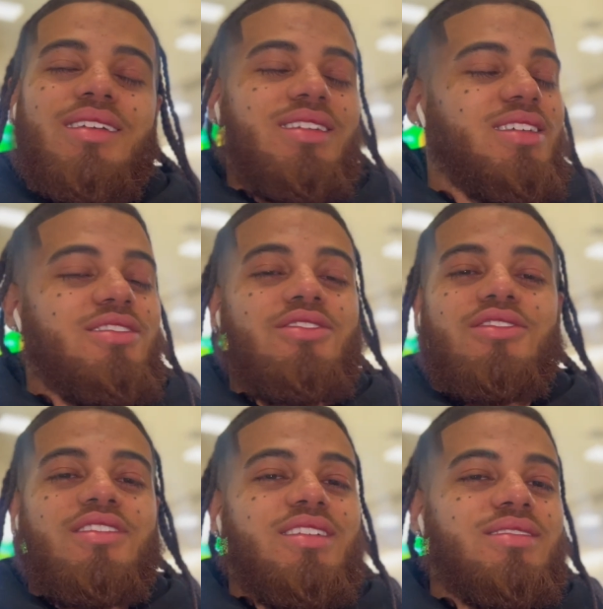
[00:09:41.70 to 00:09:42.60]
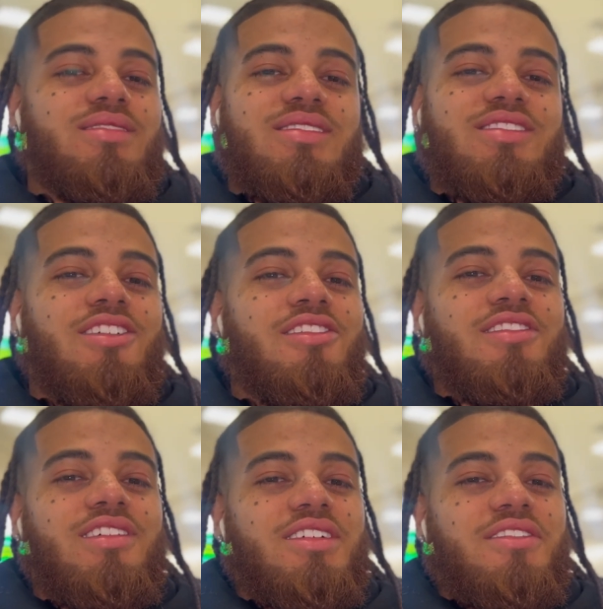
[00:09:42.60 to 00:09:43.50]
Keep going. It's all
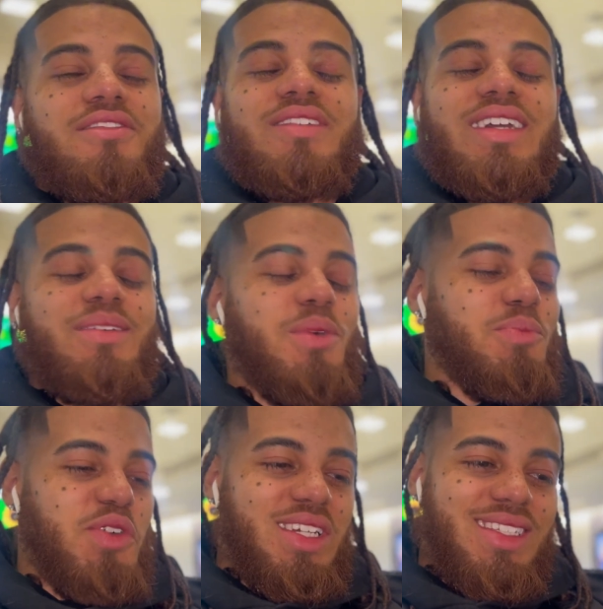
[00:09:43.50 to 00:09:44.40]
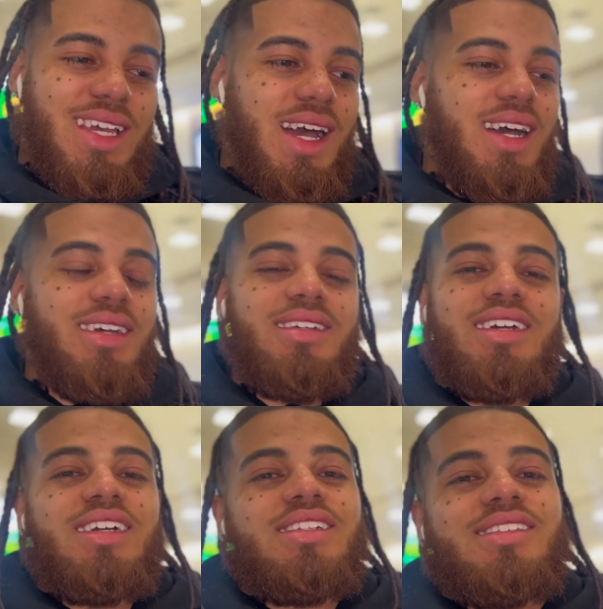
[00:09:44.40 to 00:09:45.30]
love. And my boy Ty,
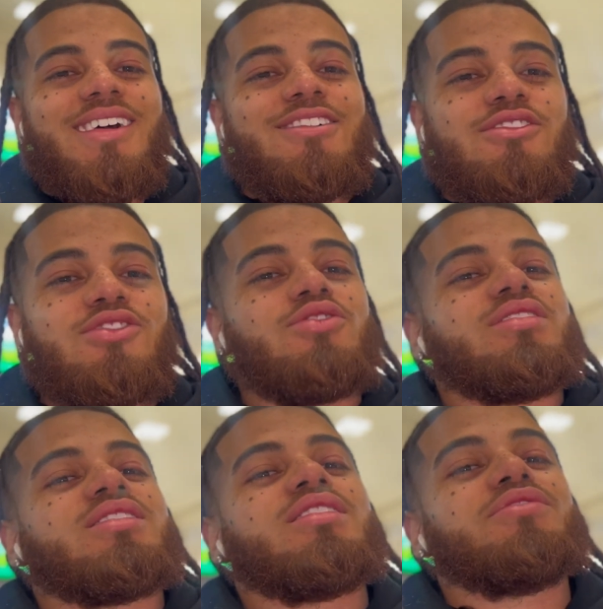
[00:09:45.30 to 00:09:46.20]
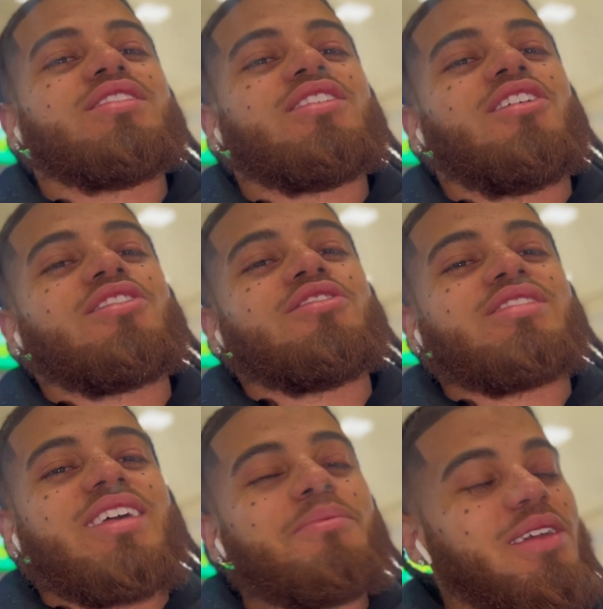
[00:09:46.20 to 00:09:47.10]
Ty_TV, y'all go
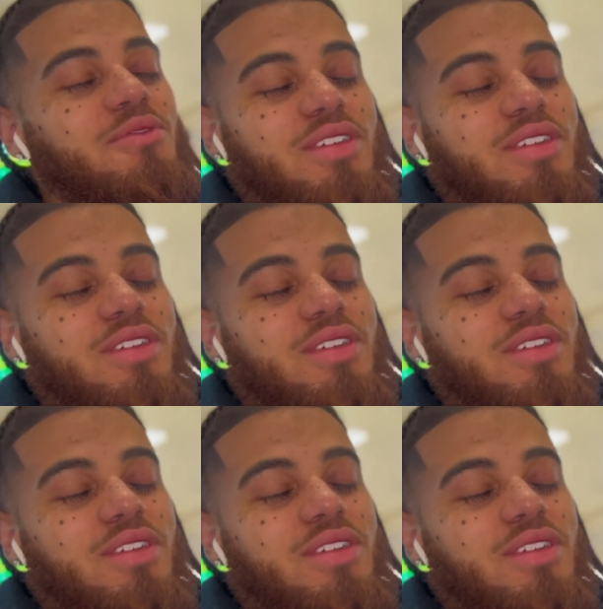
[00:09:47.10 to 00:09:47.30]
tap him